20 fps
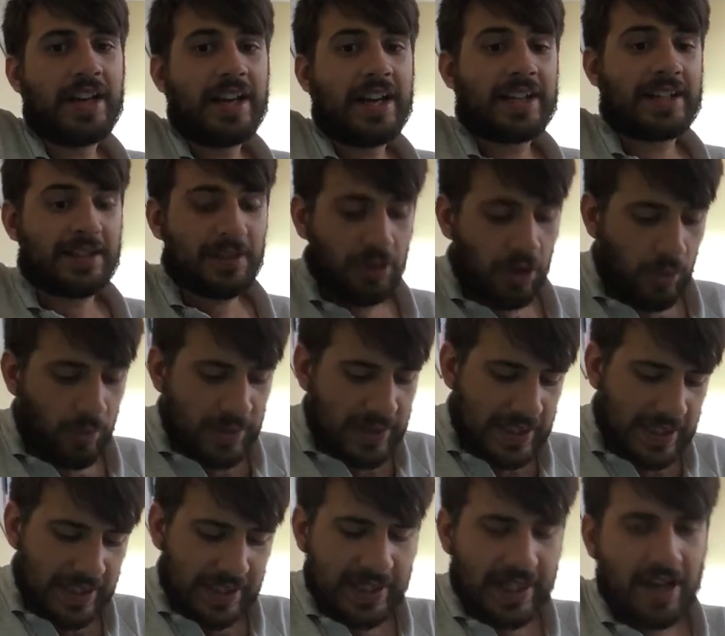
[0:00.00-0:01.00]
it's not
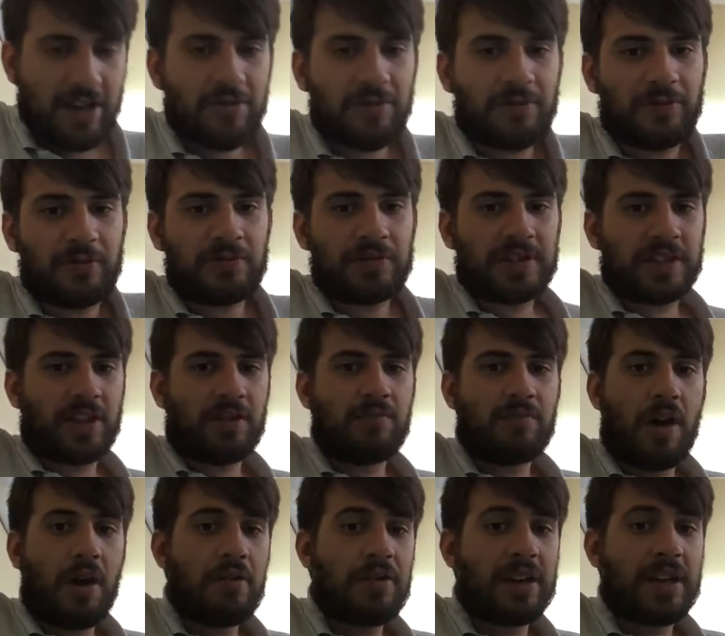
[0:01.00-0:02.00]
particularly helpful to go
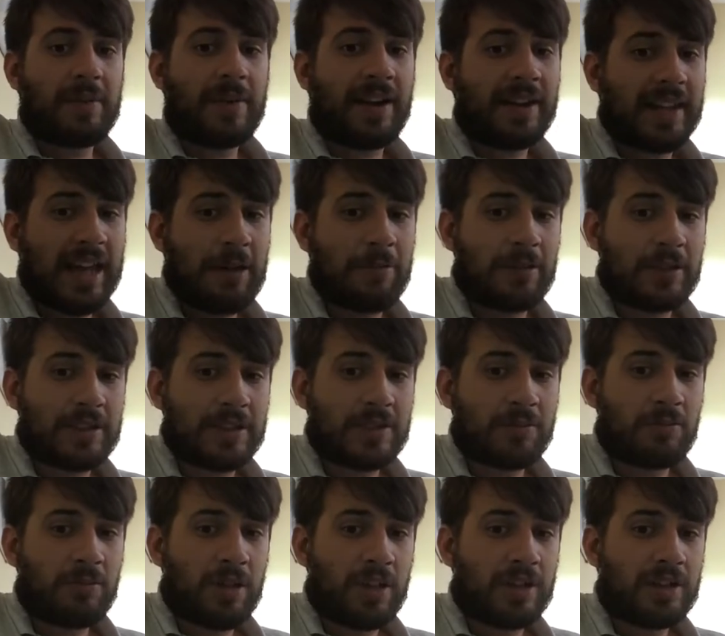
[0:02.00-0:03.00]
moaning about that
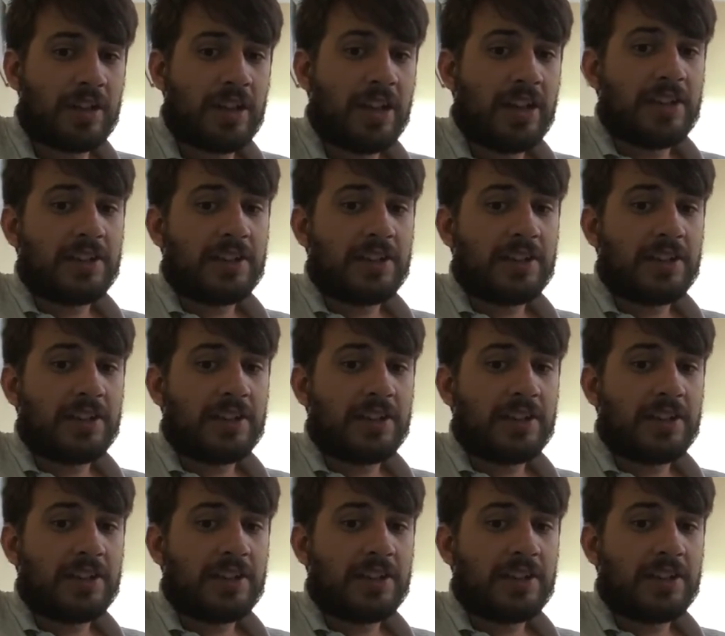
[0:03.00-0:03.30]
one-to-one